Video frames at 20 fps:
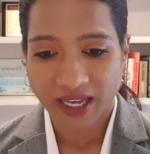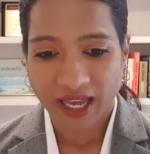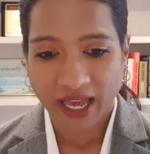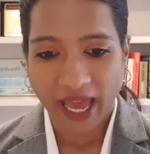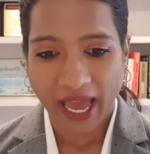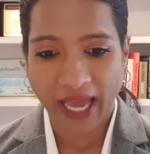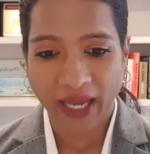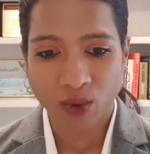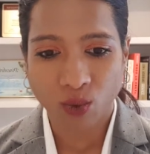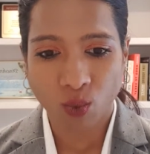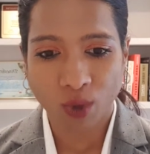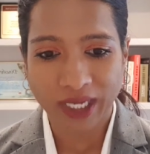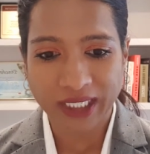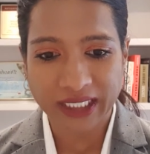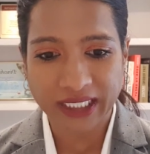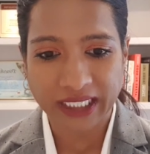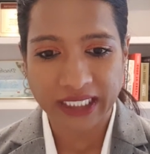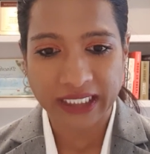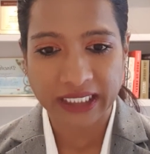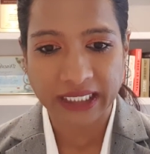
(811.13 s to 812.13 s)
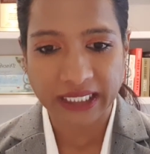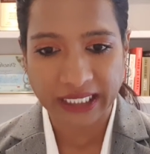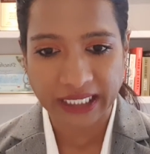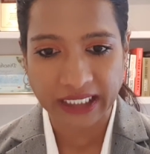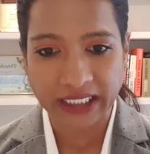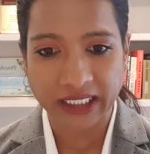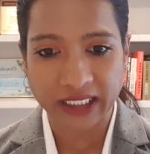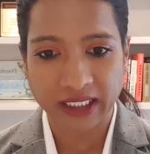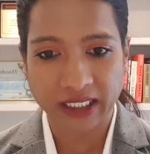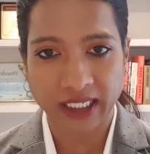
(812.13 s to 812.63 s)
And what is
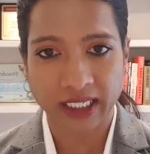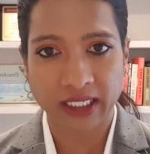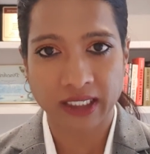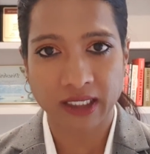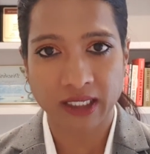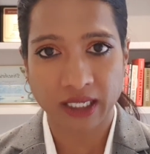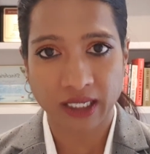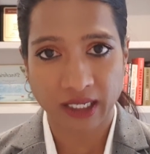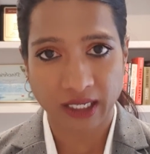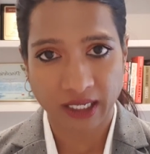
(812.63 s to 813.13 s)
needed in the